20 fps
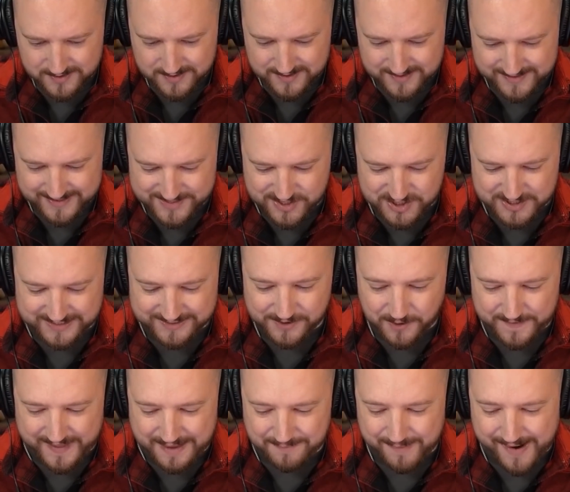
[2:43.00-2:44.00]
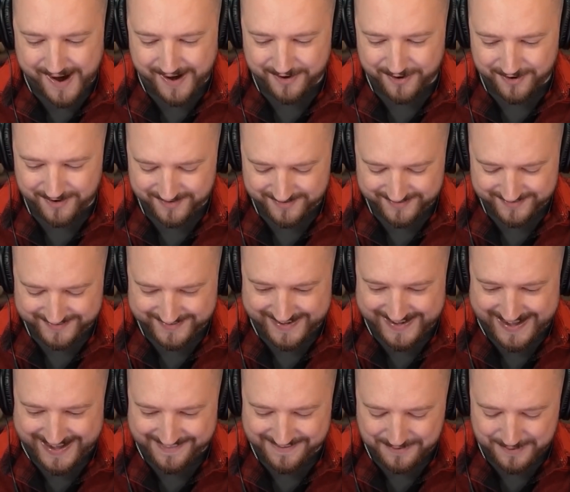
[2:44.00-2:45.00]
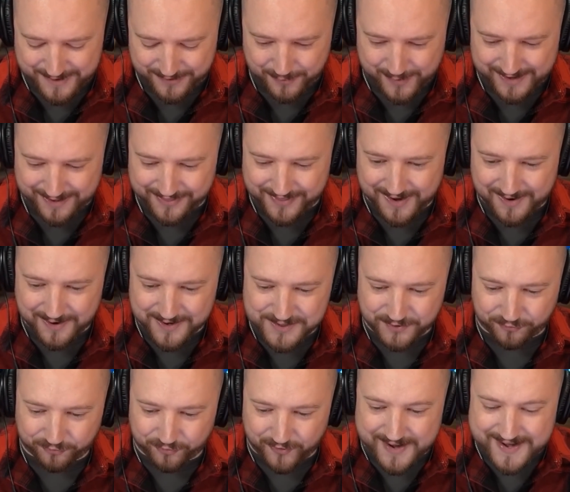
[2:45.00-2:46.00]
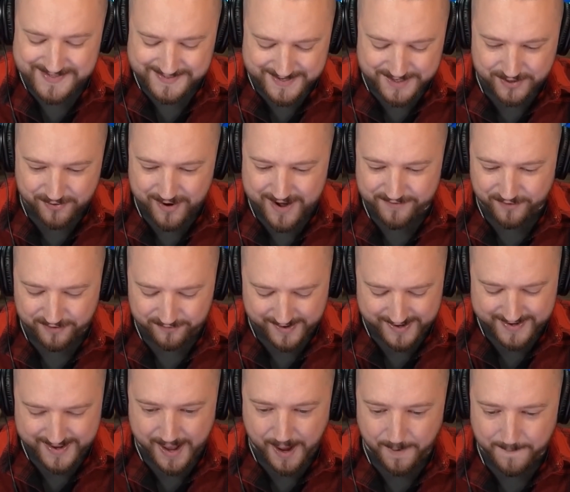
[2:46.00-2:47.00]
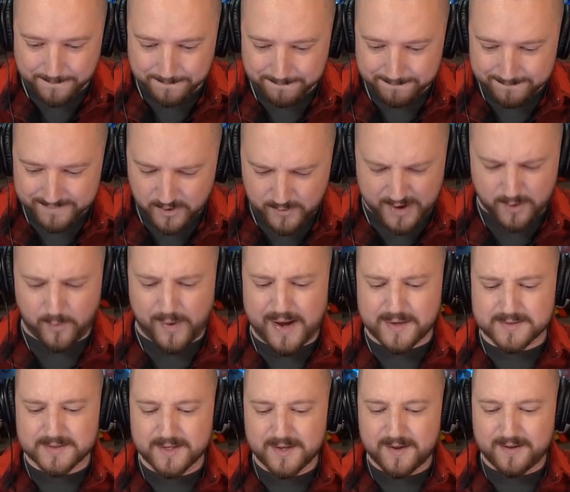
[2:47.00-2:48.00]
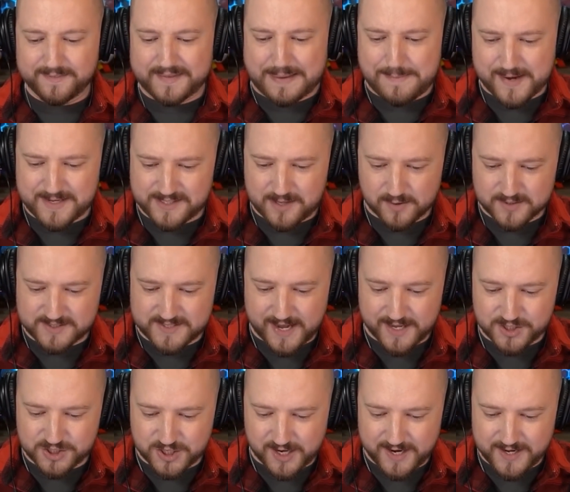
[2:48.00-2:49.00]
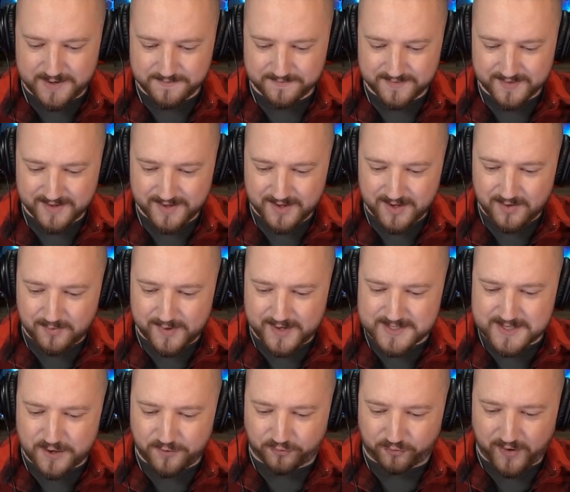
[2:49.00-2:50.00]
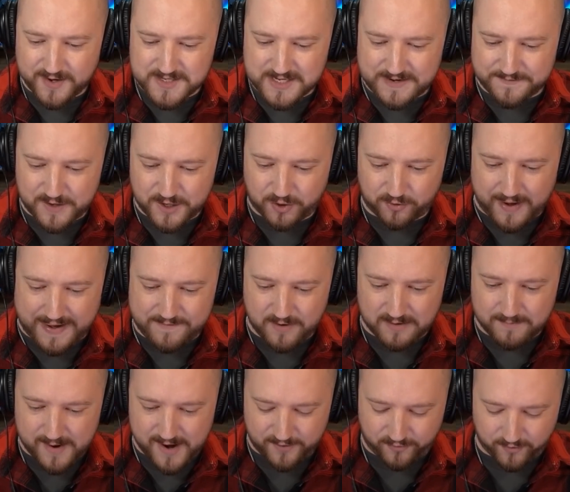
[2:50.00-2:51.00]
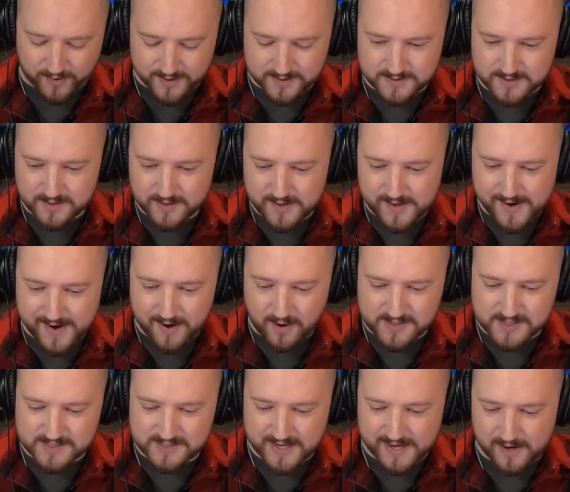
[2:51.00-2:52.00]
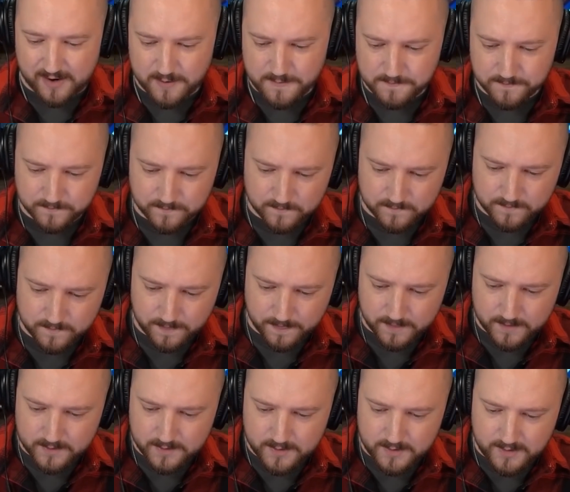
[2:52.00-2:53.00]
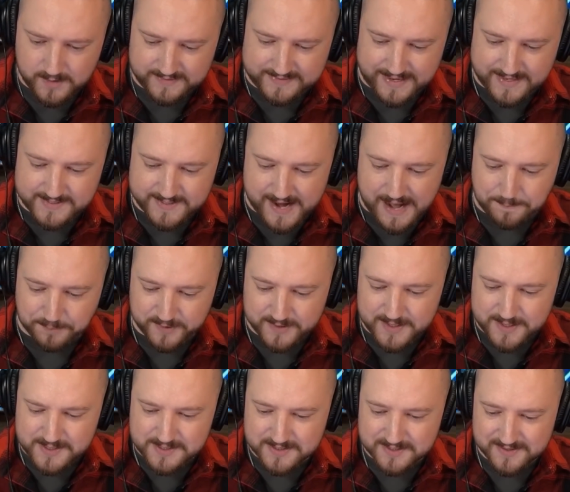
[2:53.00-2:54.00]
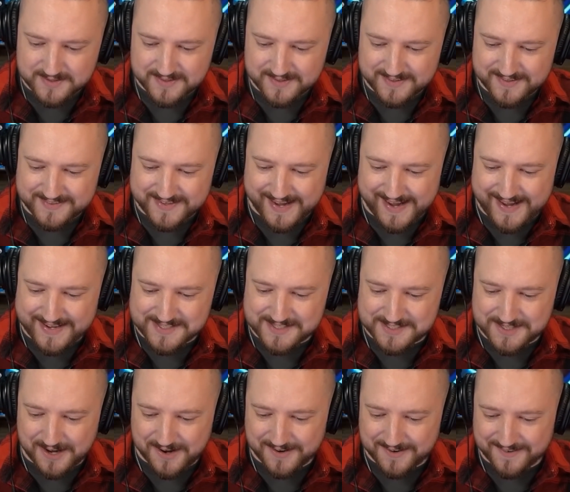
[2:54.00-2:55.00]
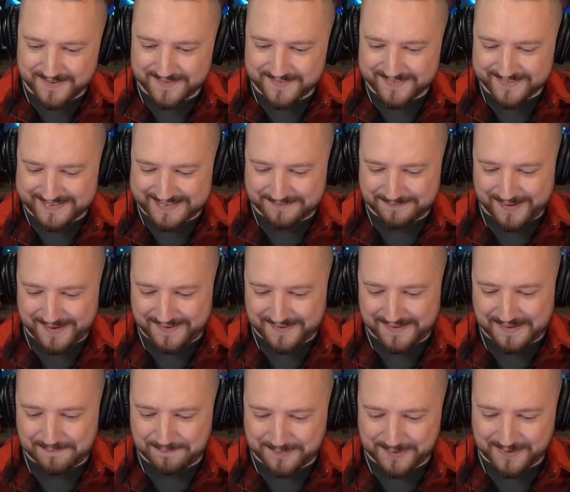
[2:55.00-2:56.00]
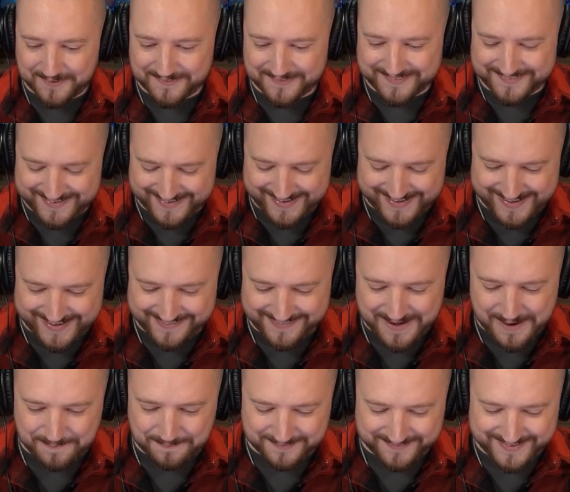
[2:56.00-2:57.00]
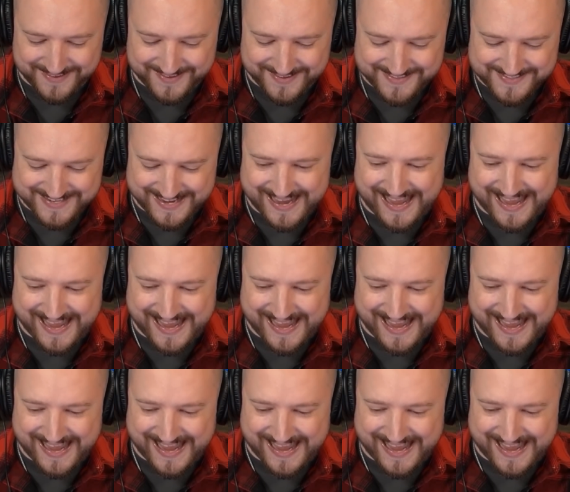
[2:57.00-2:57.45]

Let's just ignore that miner. Get in there with one of those. Freeze the graveyard right now. Wait, what? That makes no sense, Shane. What is the freezing of the graveyard, my friend? Arrows is down. Get that dead, please. Yes, sir. Come on, Bowler. Get in there, please.